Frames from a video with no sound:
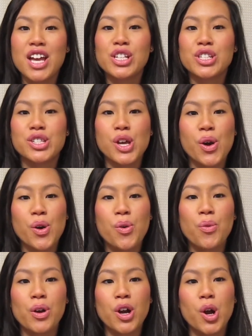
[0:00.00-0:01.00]
So
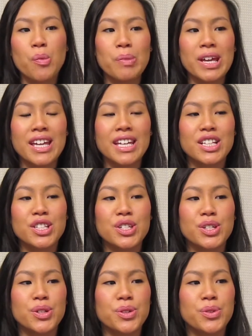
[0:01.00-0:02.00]
we're hoping
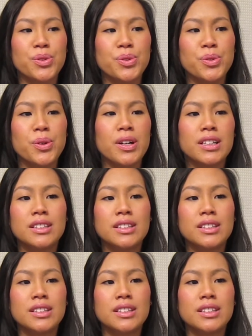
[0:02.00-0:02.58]
to